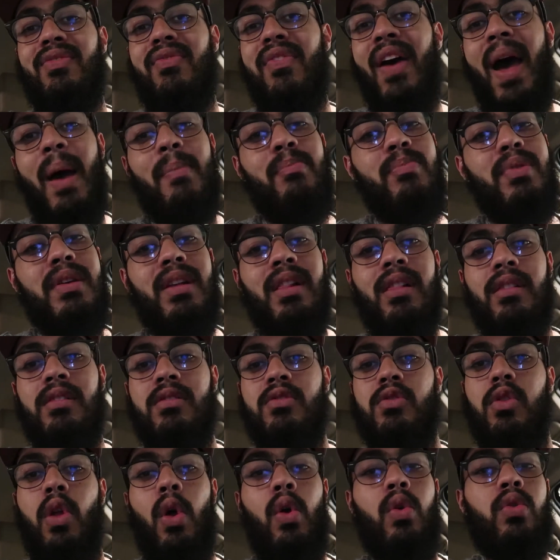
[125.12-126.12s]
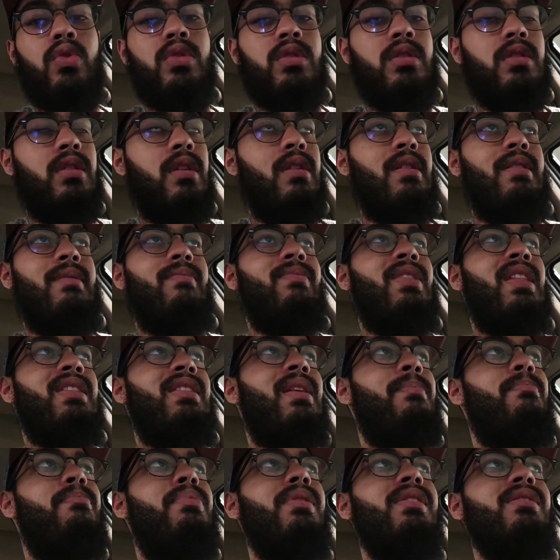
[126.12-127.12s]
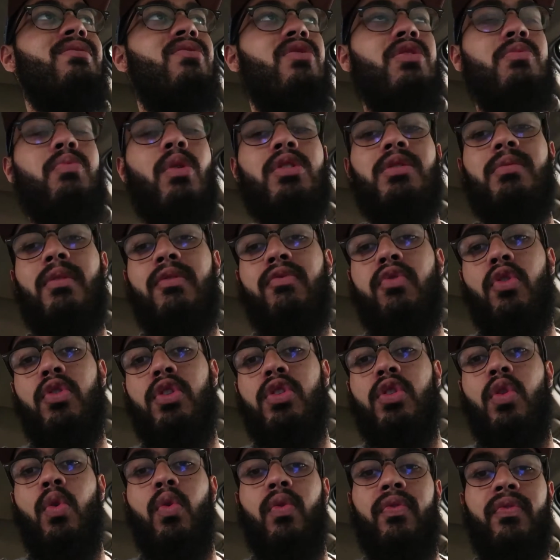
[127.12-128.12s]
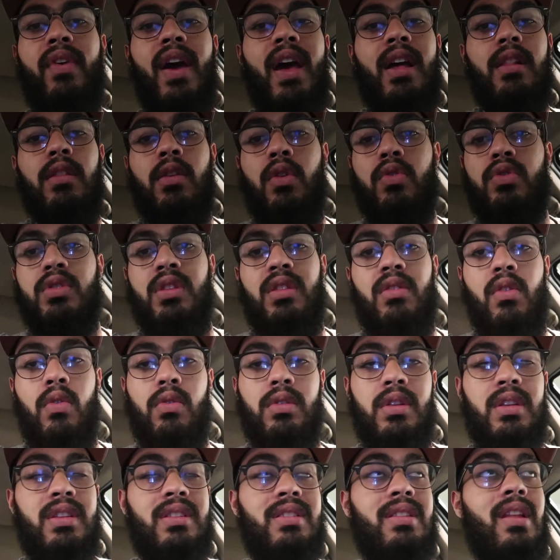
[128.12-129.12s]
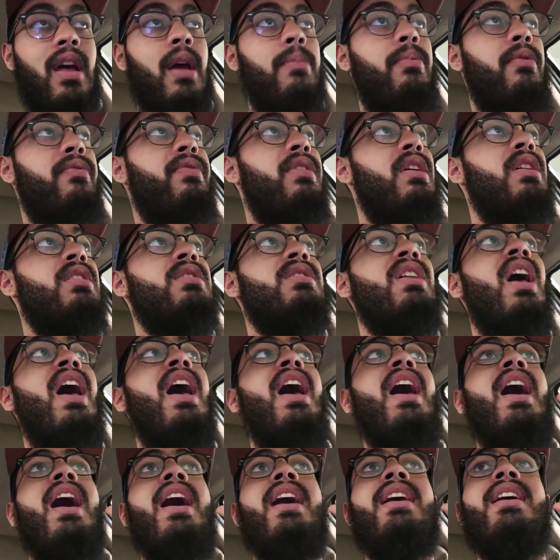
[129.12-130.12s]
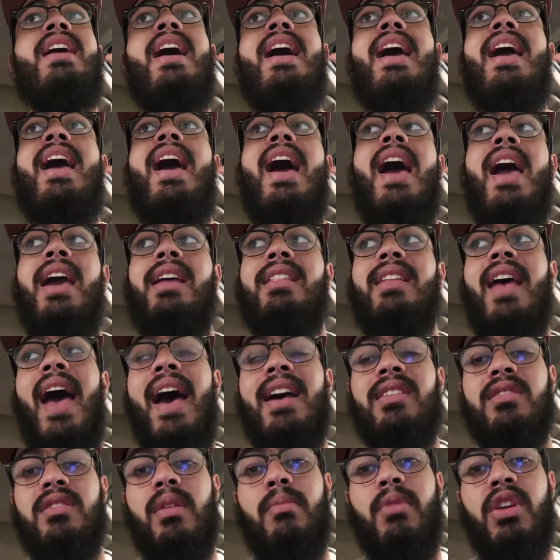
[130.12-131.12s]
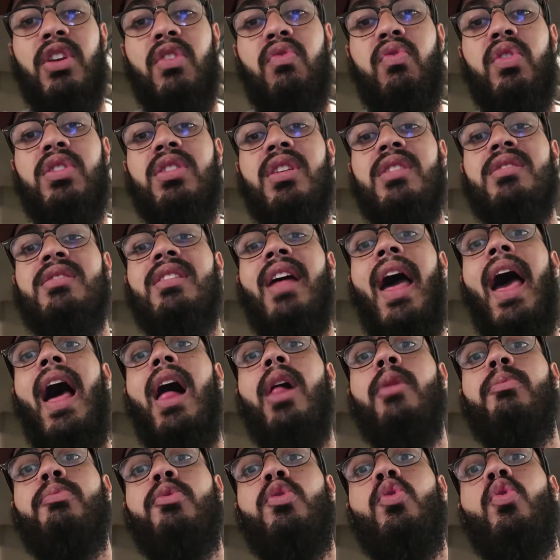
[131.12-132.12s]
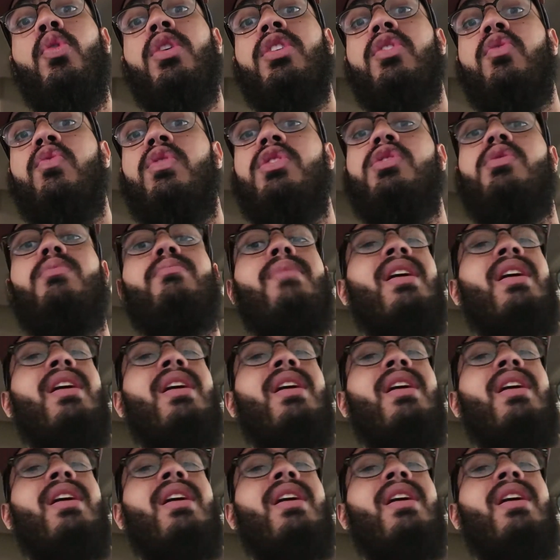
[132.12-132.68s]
fat pills, the pills responsible for, you know, fat loss and all these type of things. It has some ingredients that help you increase your